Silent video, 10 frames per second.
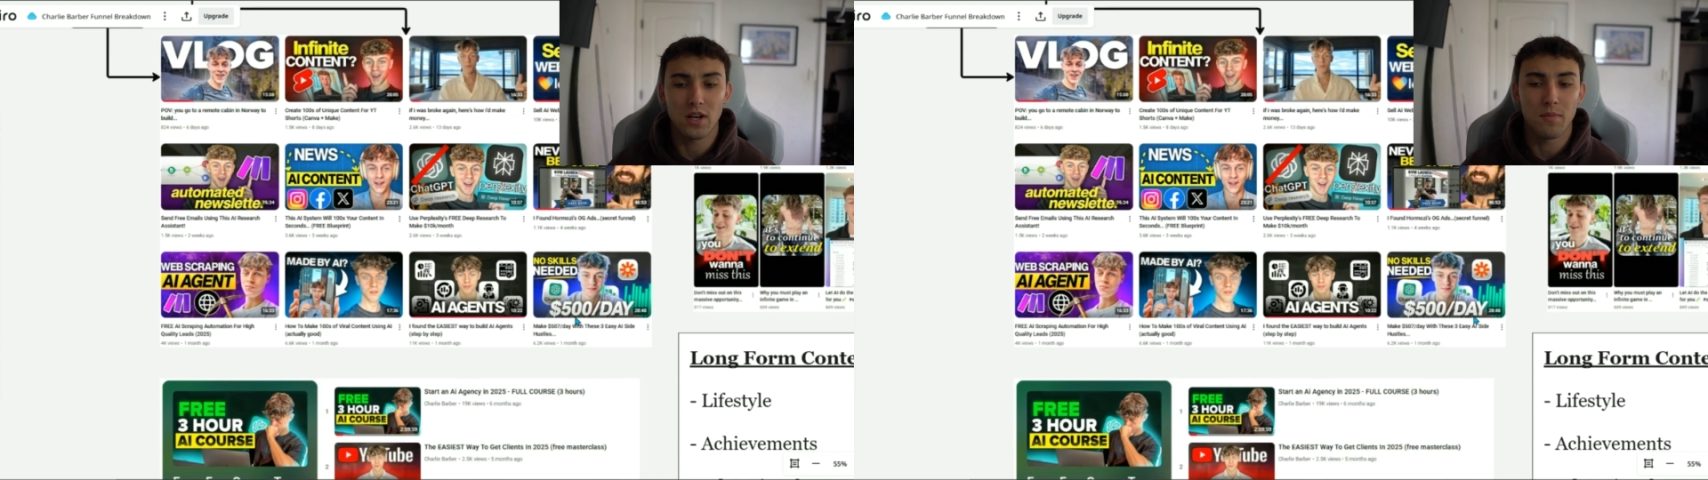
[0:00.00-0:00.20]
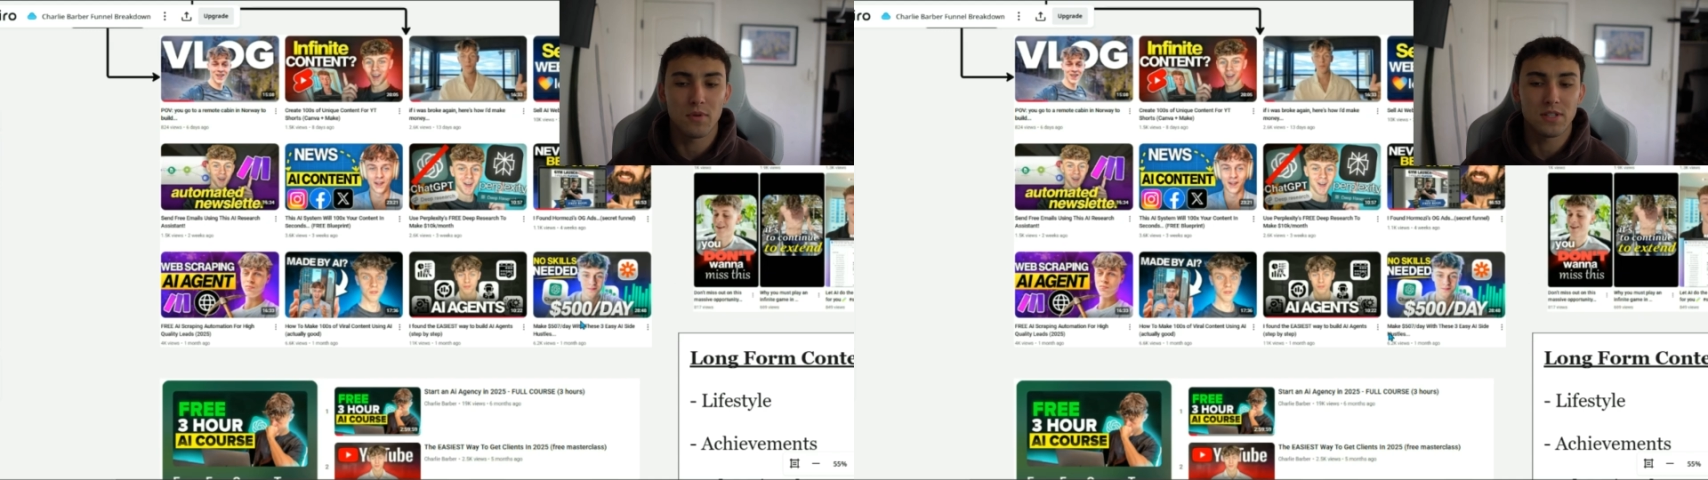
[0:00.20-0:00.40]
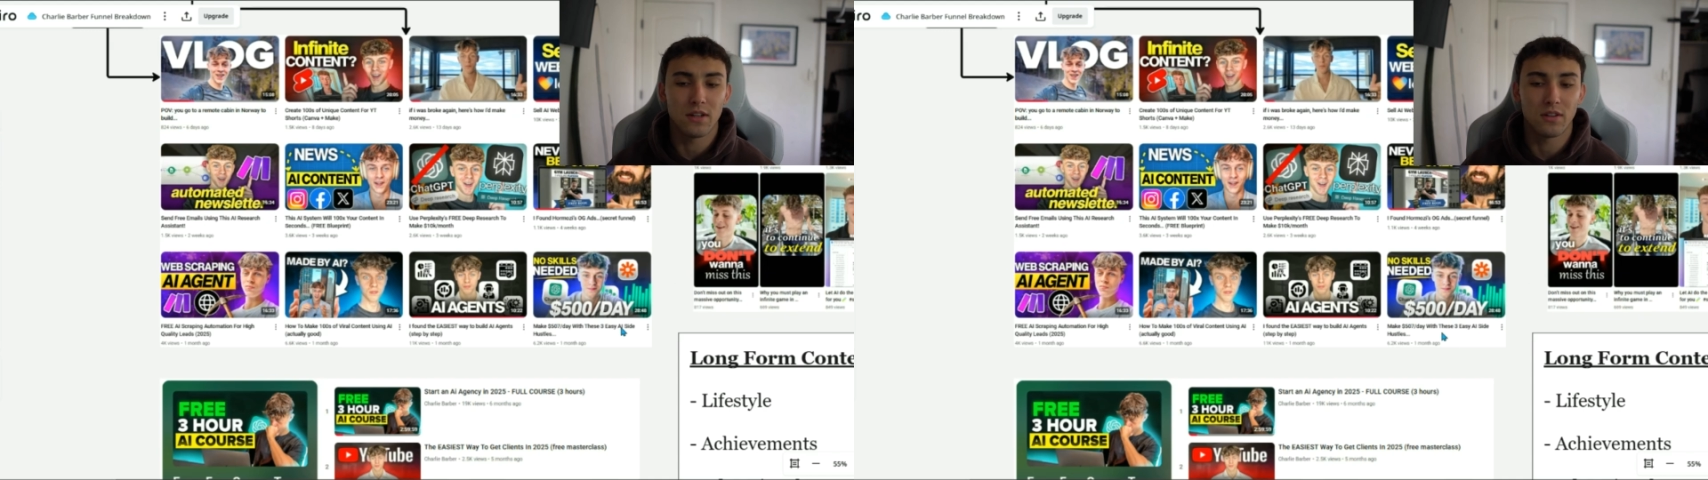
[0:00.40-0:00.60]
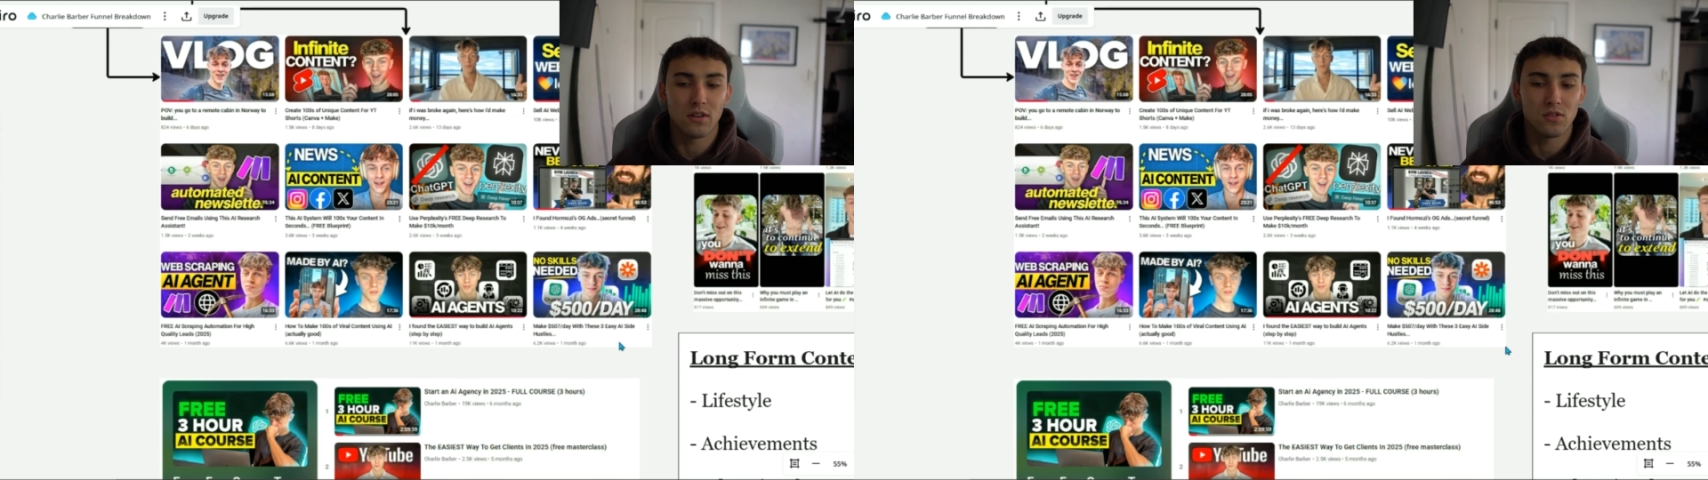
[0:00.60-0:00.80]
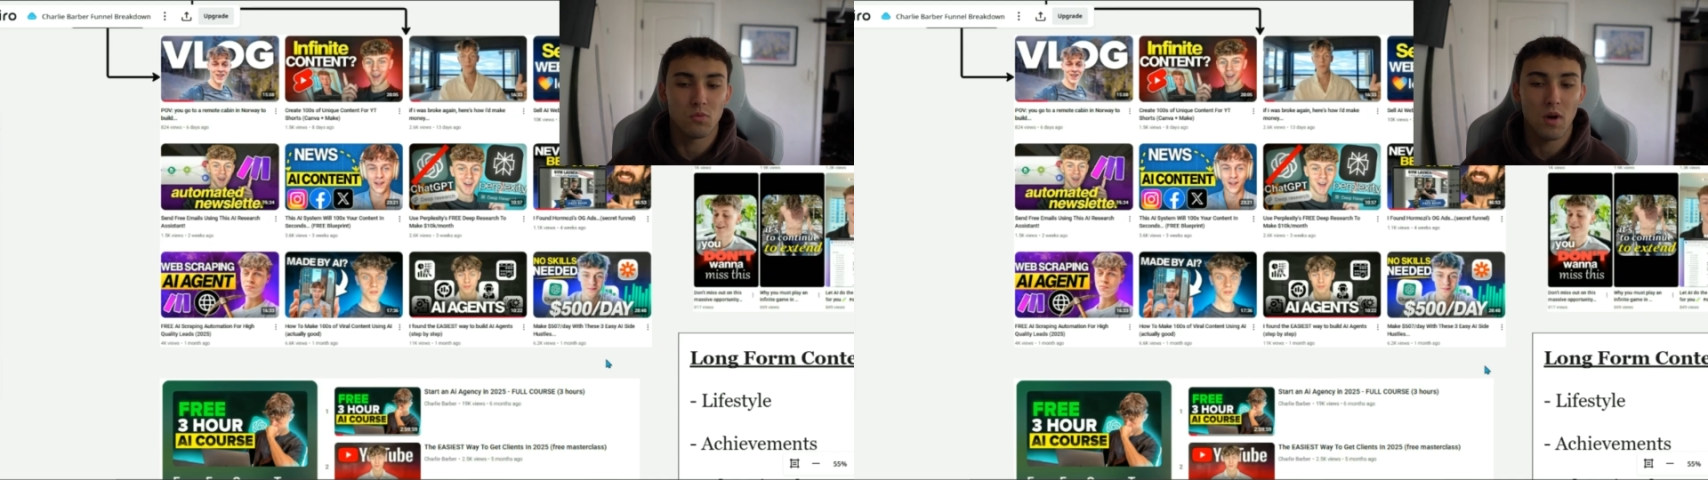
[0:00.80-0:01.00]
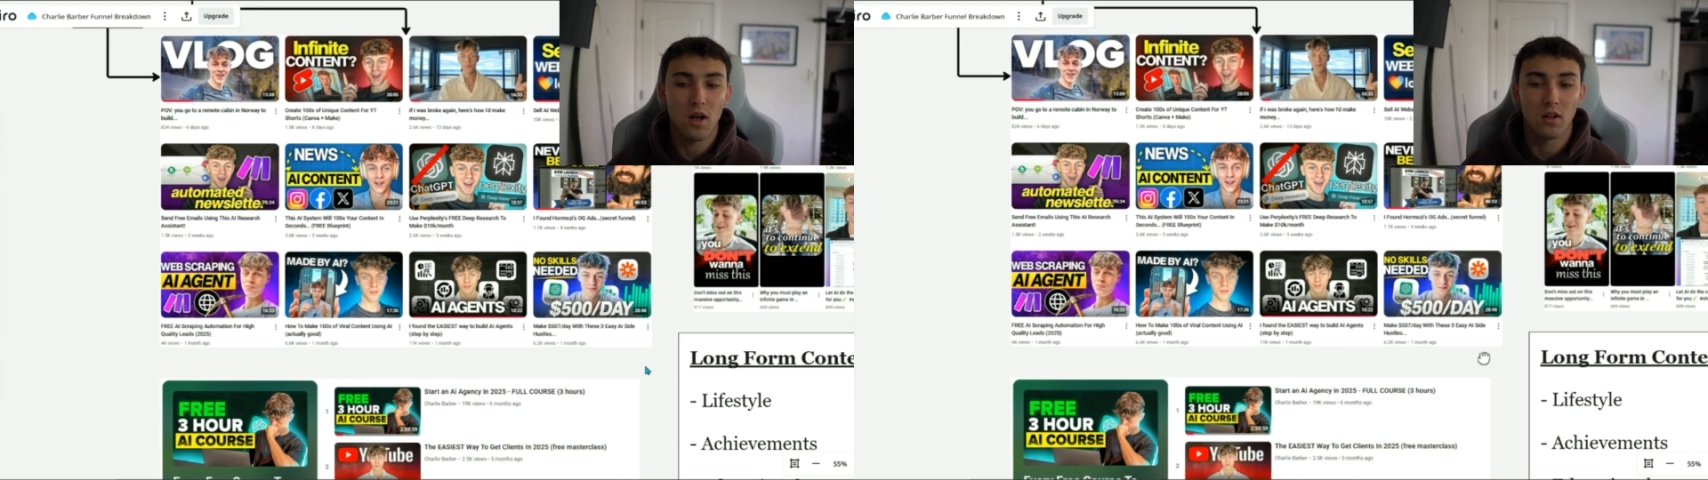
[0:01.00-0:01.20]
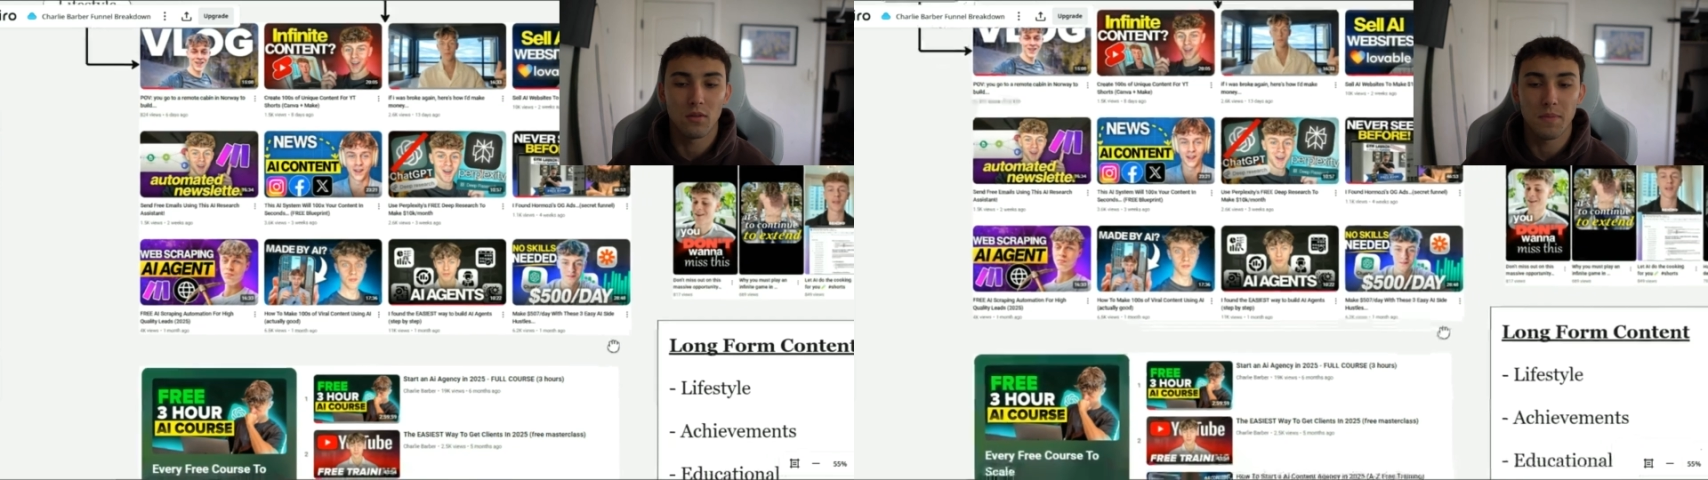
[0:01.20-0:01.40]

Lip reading: numbers out there as well.